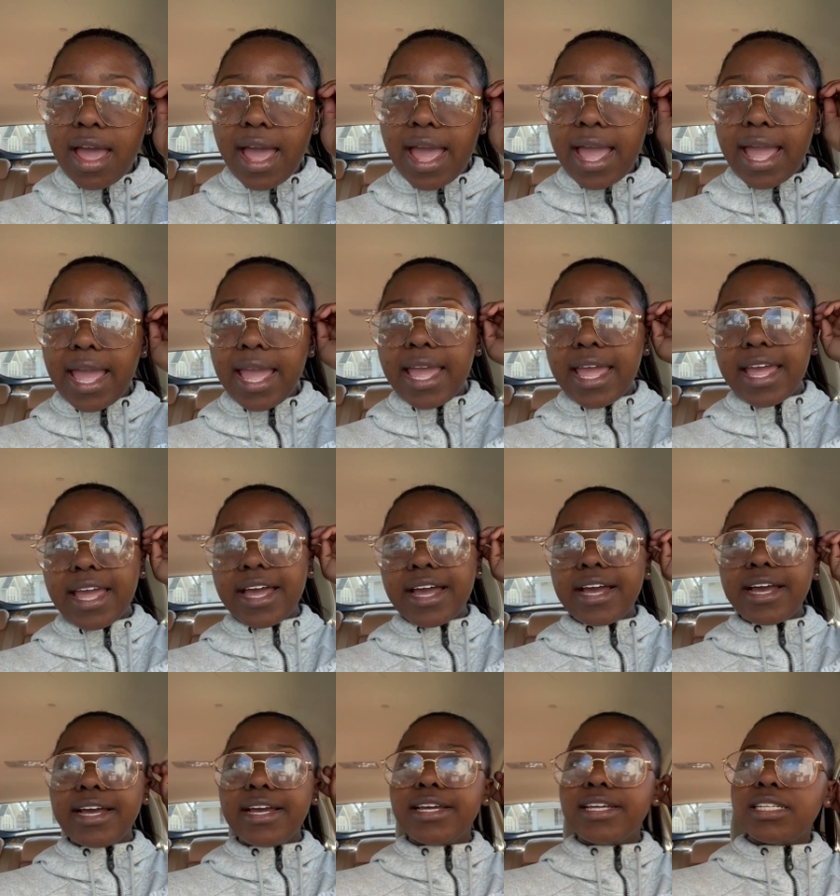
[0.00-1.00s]

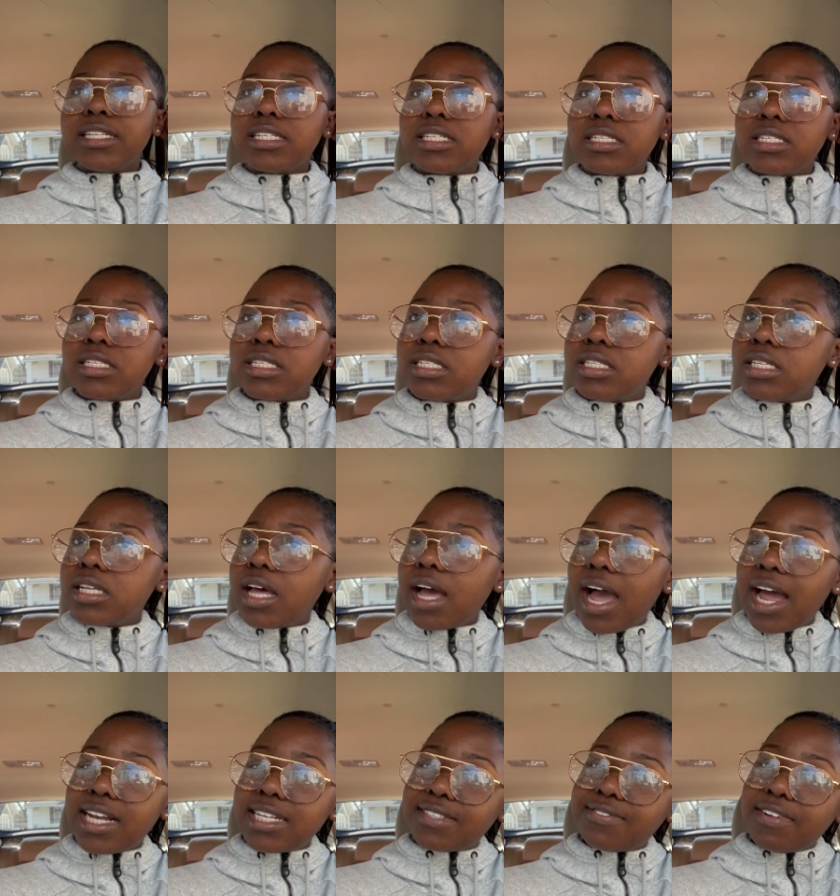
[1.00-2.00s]
And
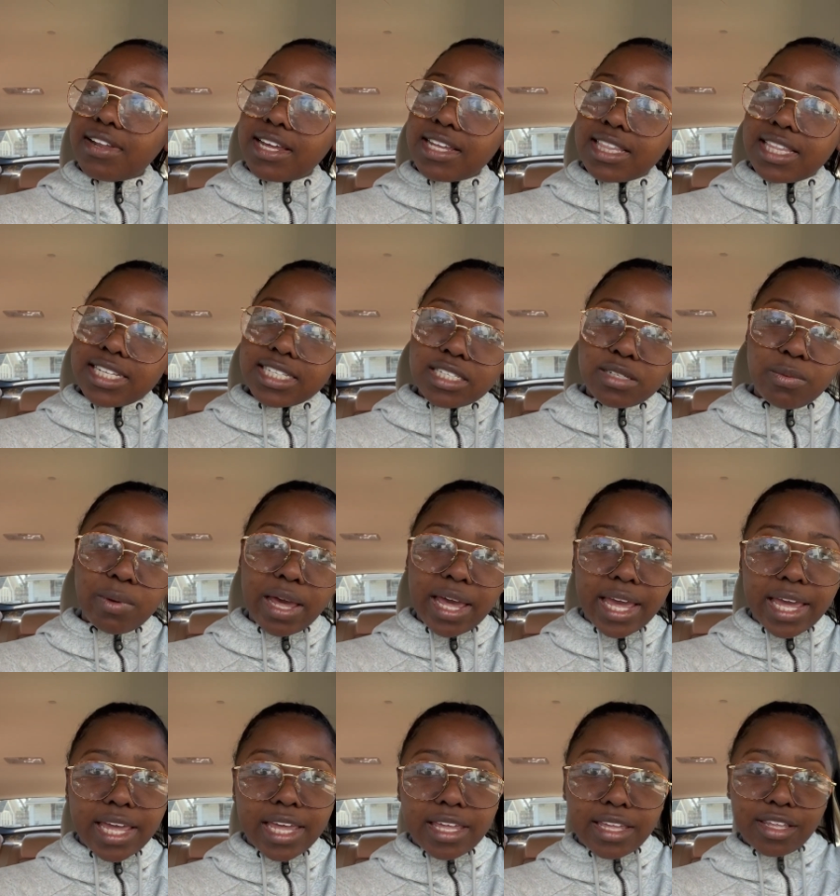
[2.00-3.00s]
I just feel like this
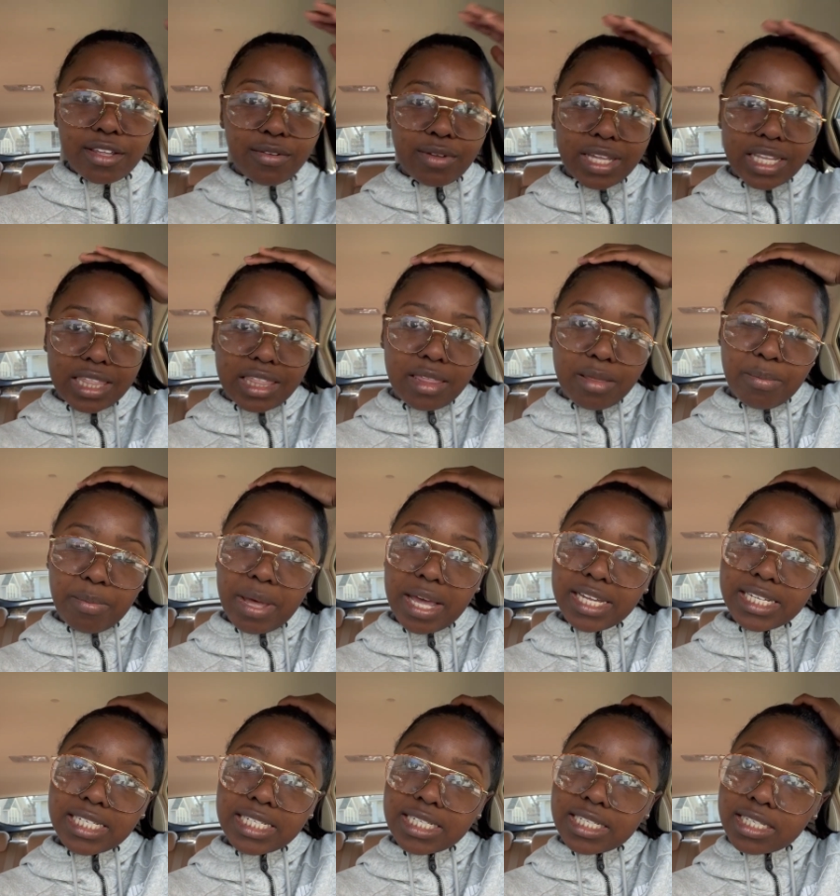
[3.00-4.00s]
way you get the
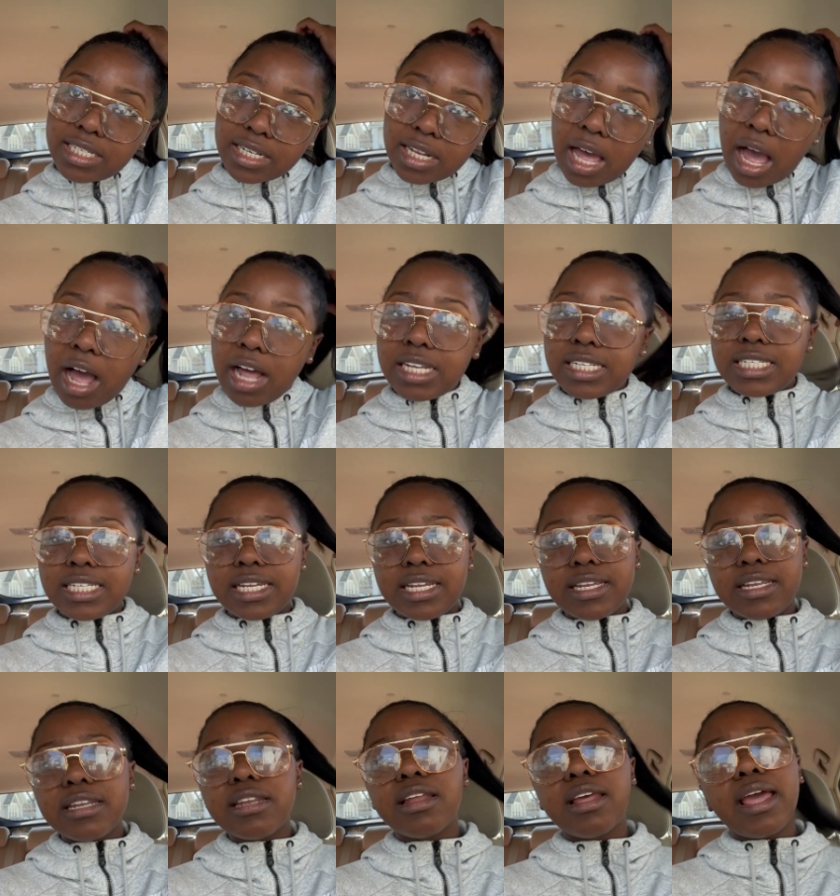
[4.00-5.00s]
best
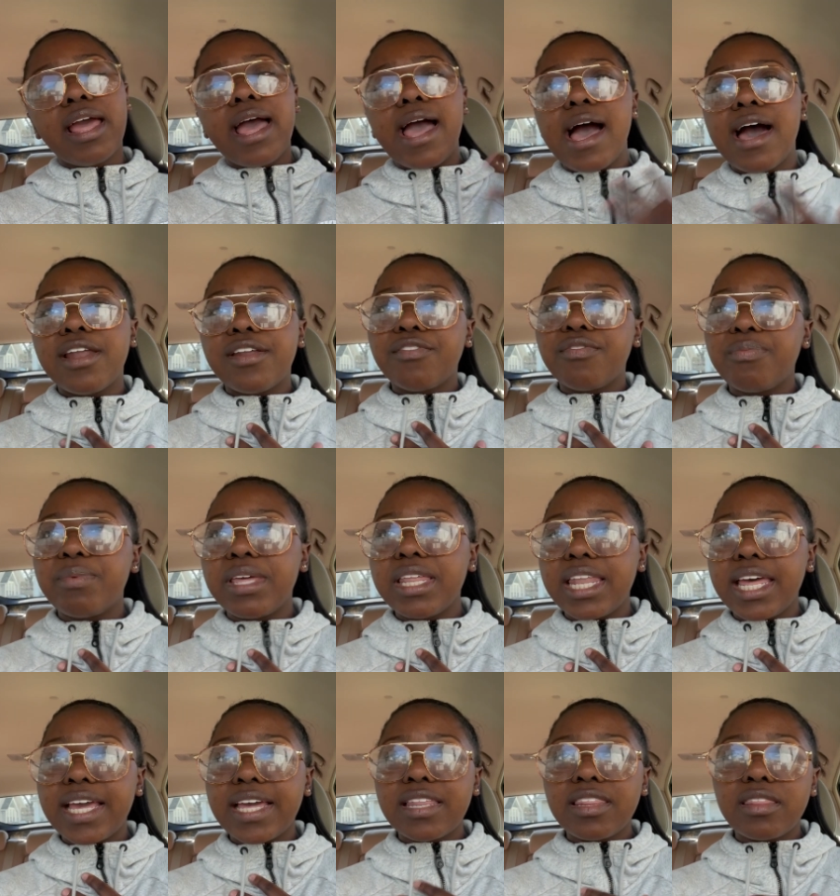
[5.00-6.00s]
content out of me,
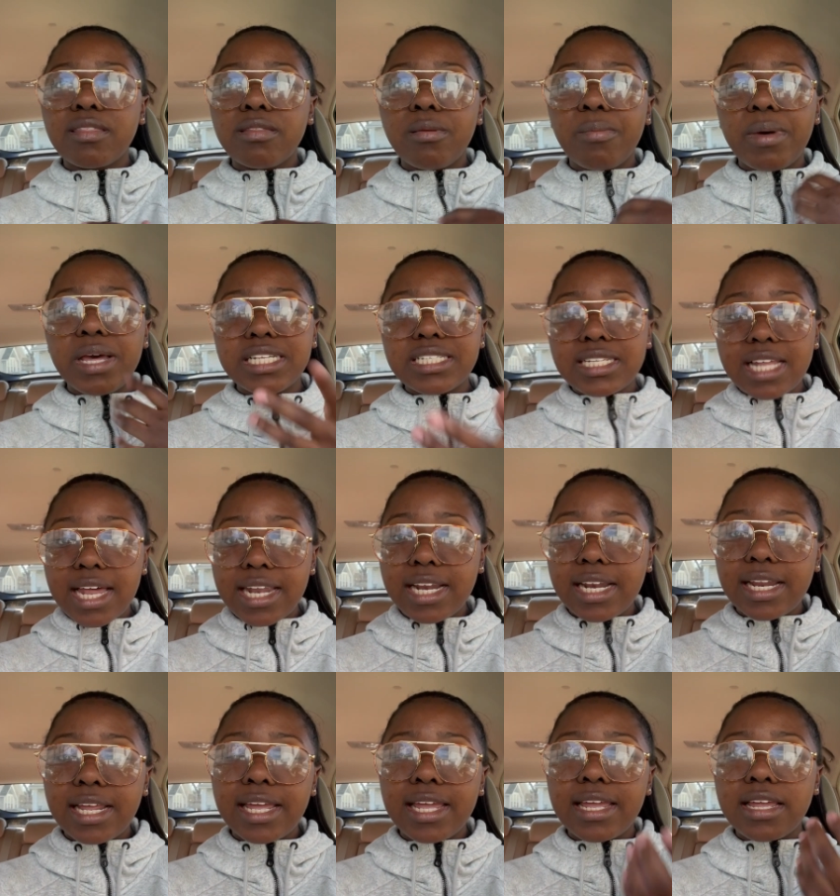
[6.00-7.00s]
like the best
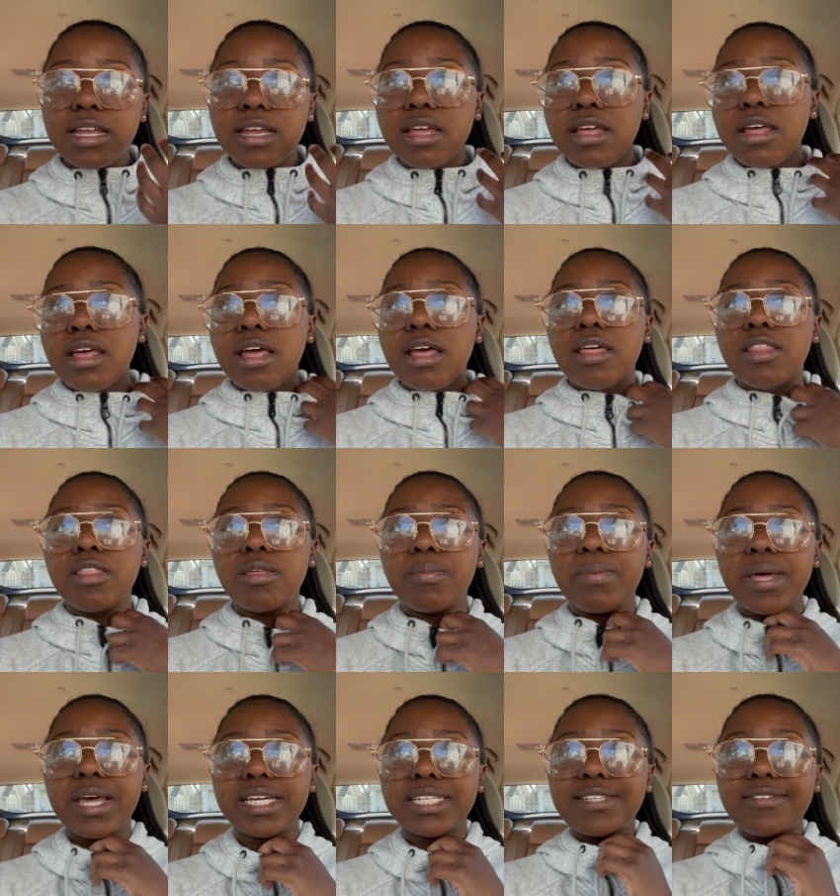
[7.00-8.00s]
editing, the
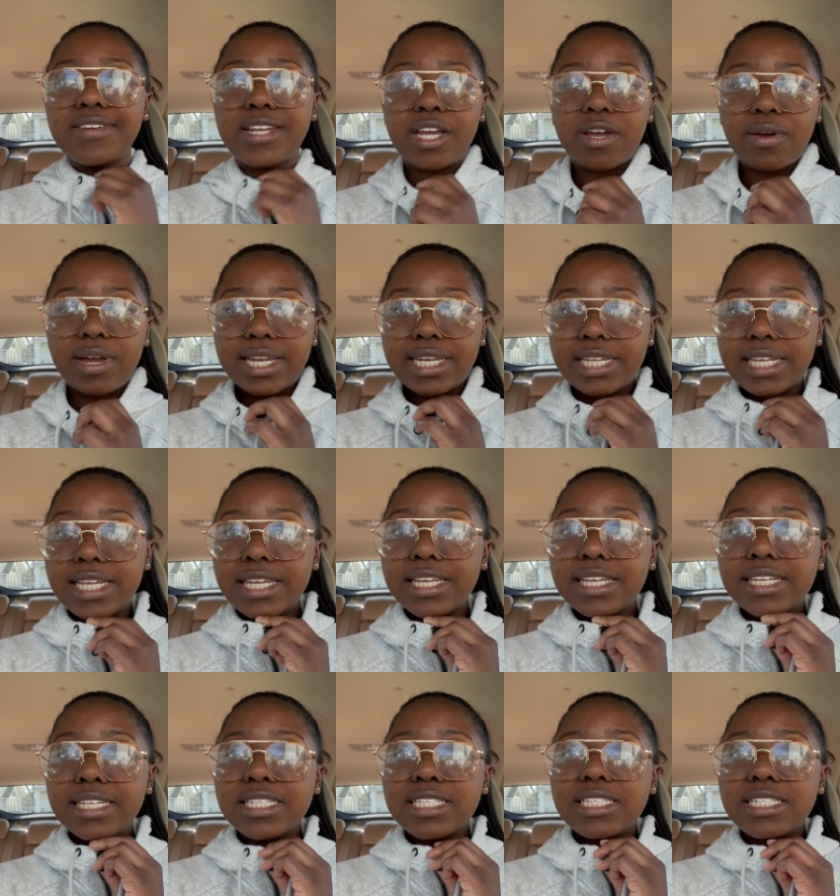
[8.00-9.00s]
best video
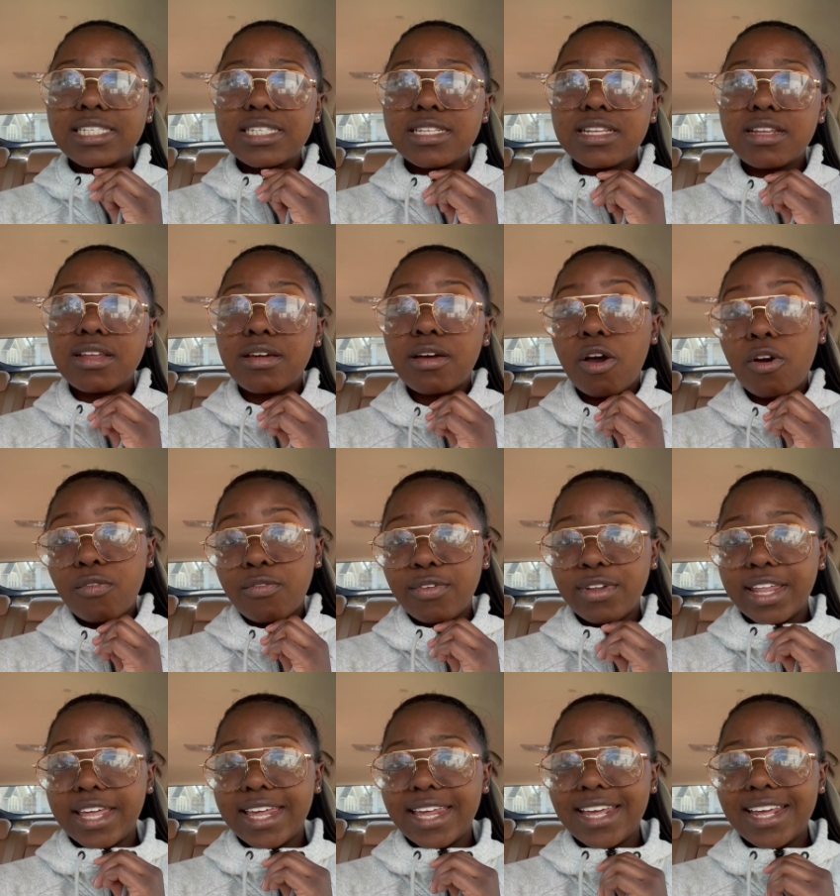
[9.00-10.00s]
ideas,
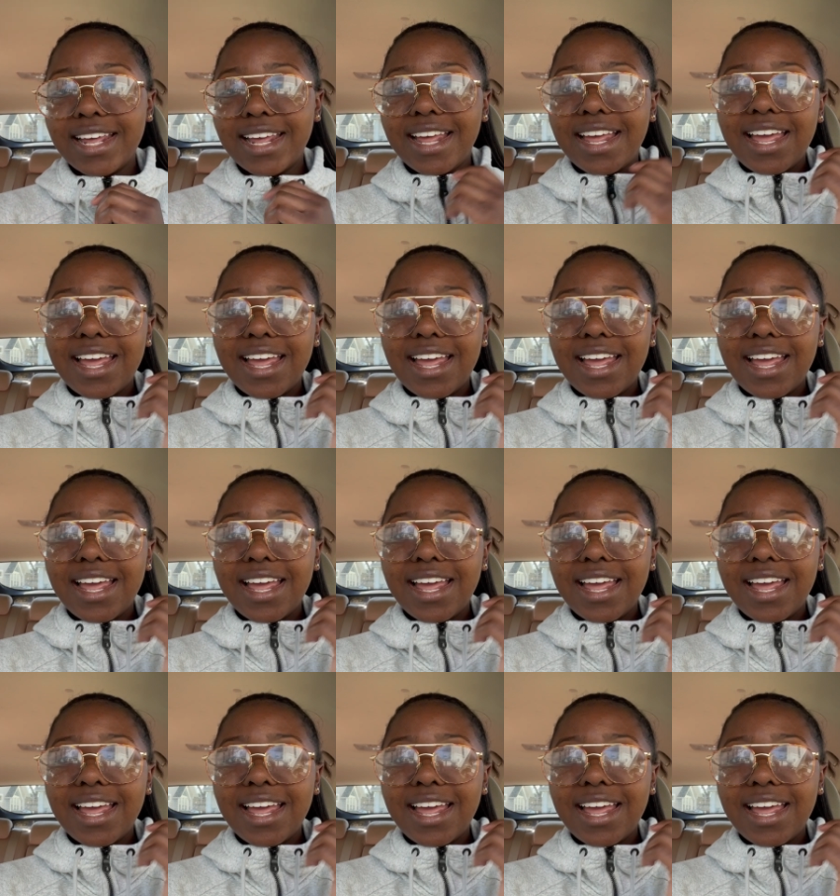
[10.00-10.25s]
hopefully.